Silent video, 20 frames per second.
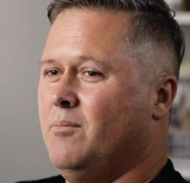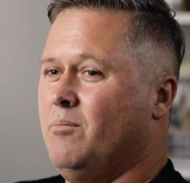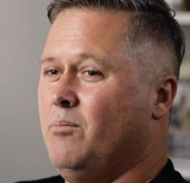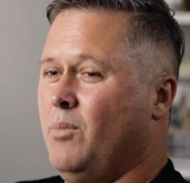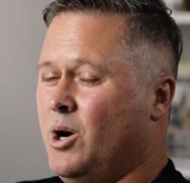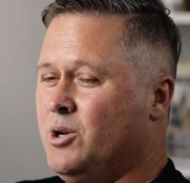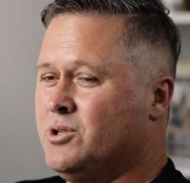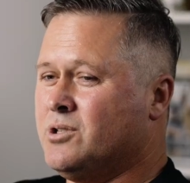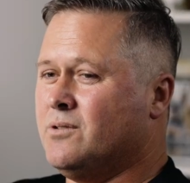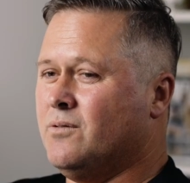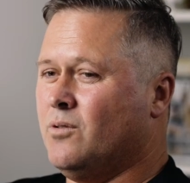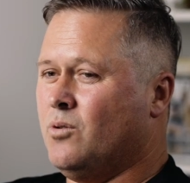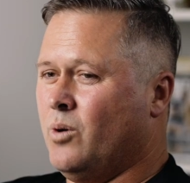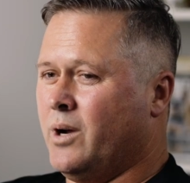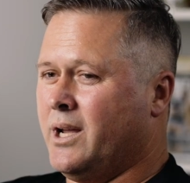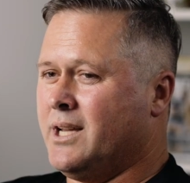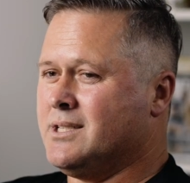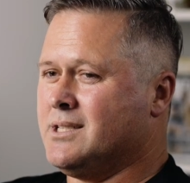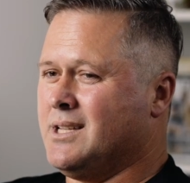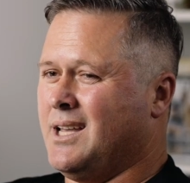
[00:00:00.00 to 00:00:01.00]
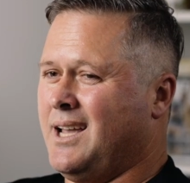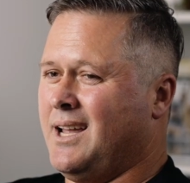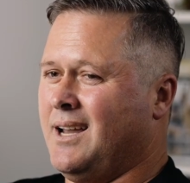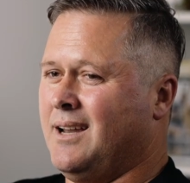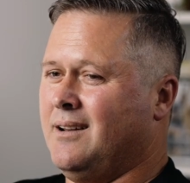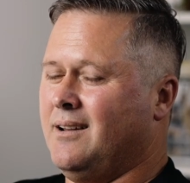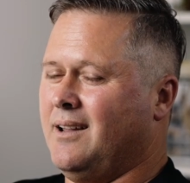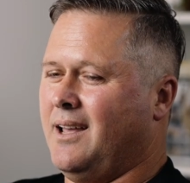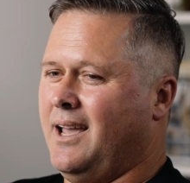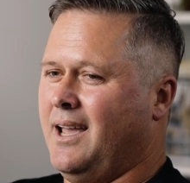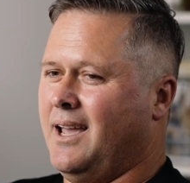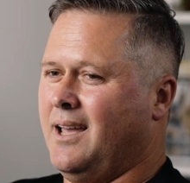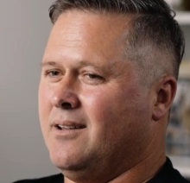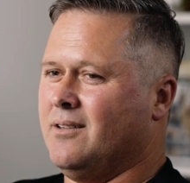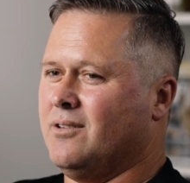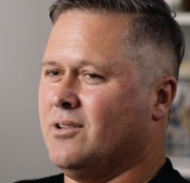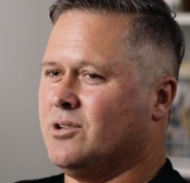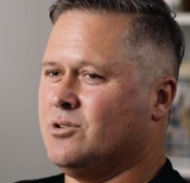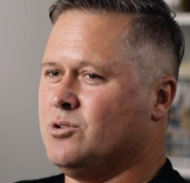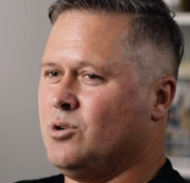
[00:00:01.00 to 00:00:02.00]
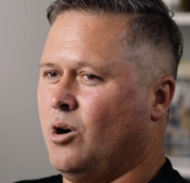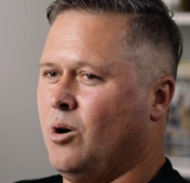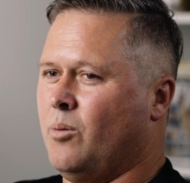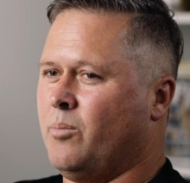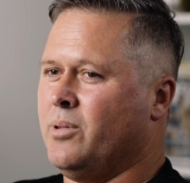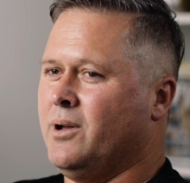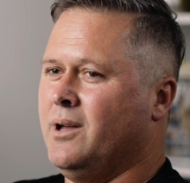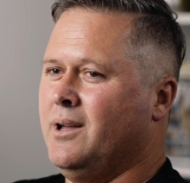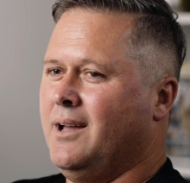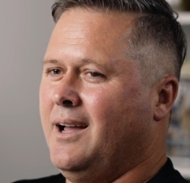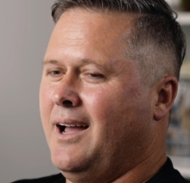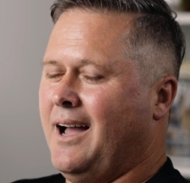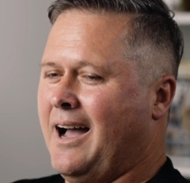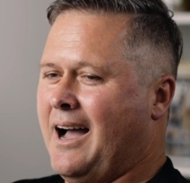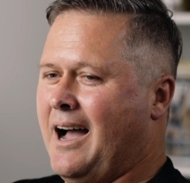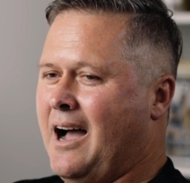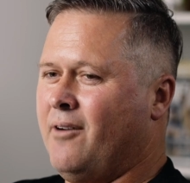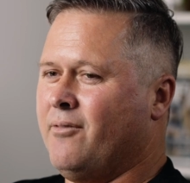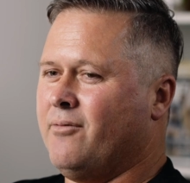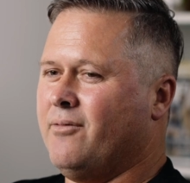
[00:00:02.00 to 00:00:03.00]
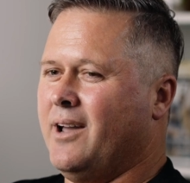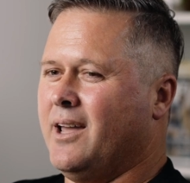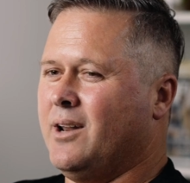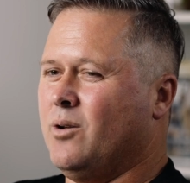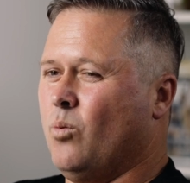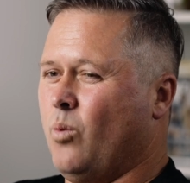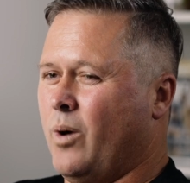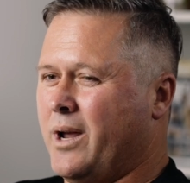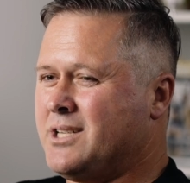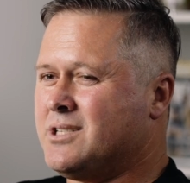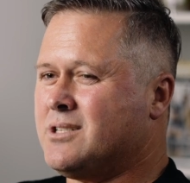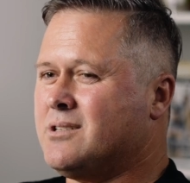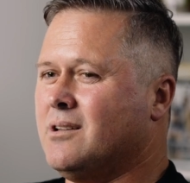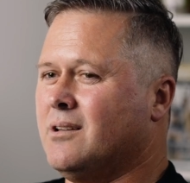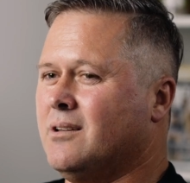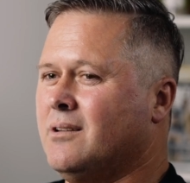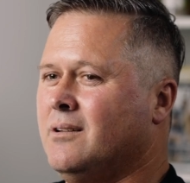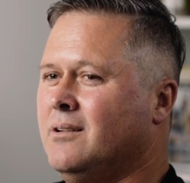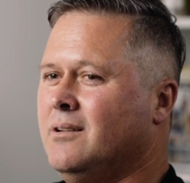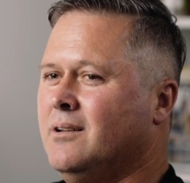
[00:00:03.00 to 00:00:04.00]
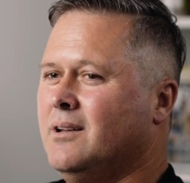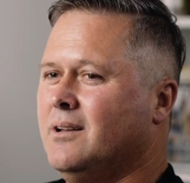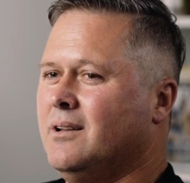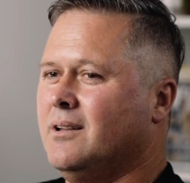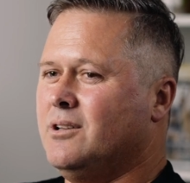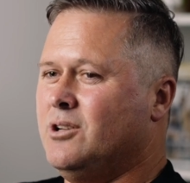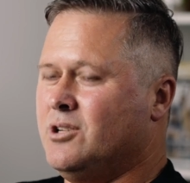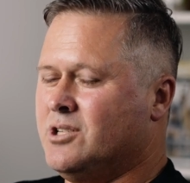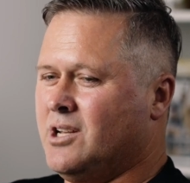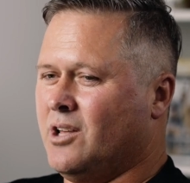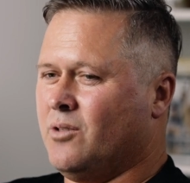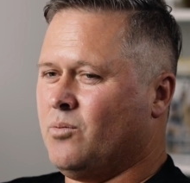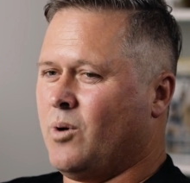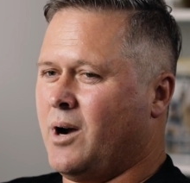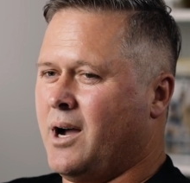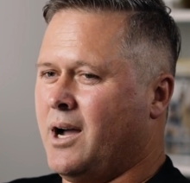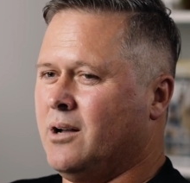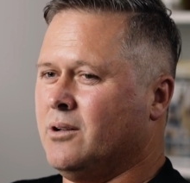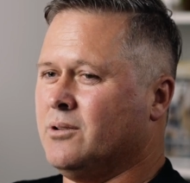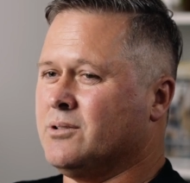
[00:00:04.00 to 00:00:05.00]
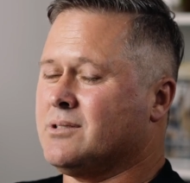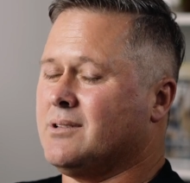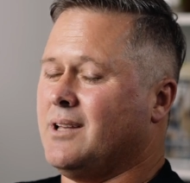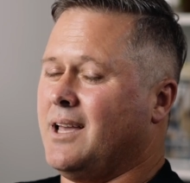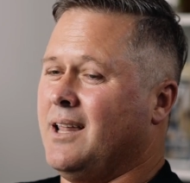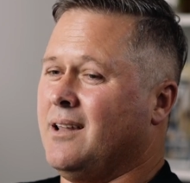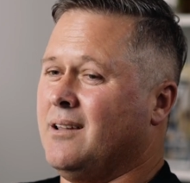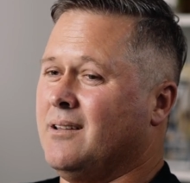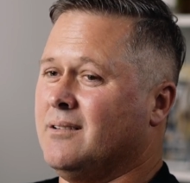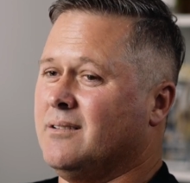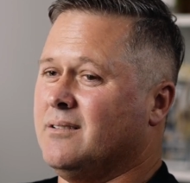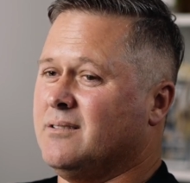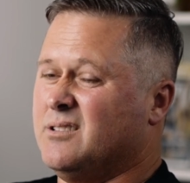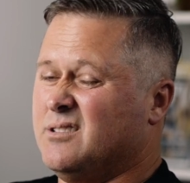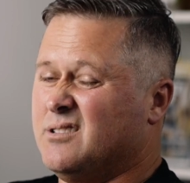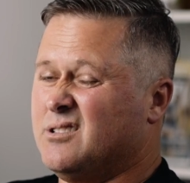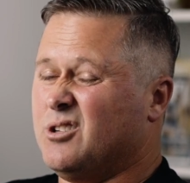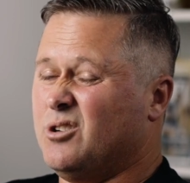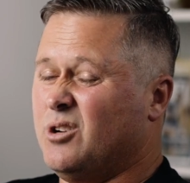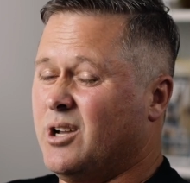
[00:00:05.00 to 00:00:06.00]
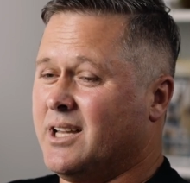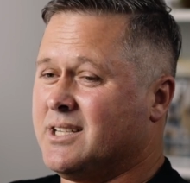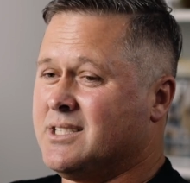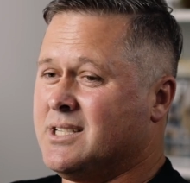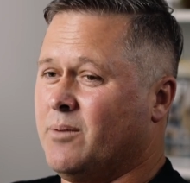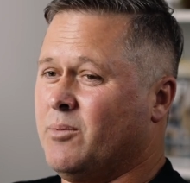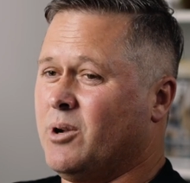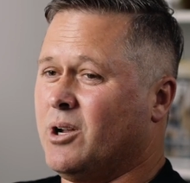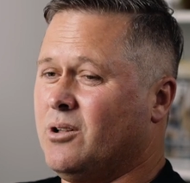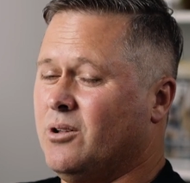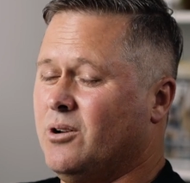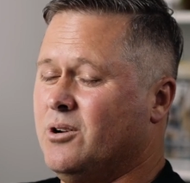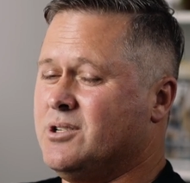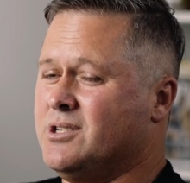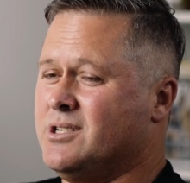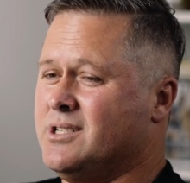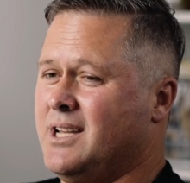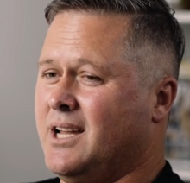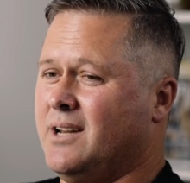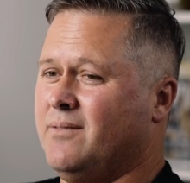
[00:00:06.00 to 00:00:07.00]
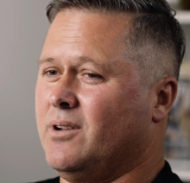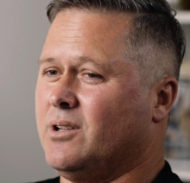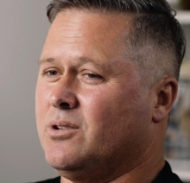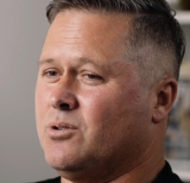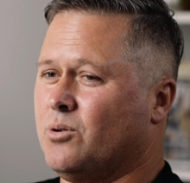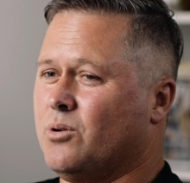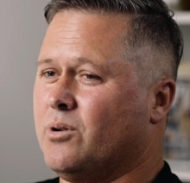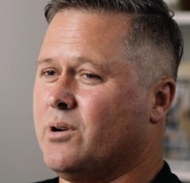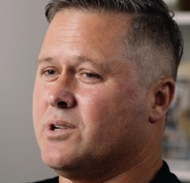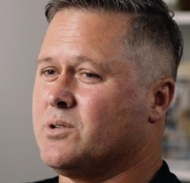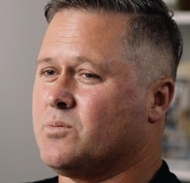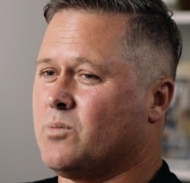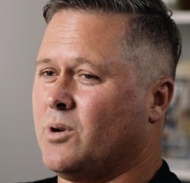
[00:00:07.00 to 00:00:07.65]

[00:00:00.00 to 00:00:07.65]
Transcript: most of Queensland, and the top half and western New South Wales, and do get some inclusions down in Victoria as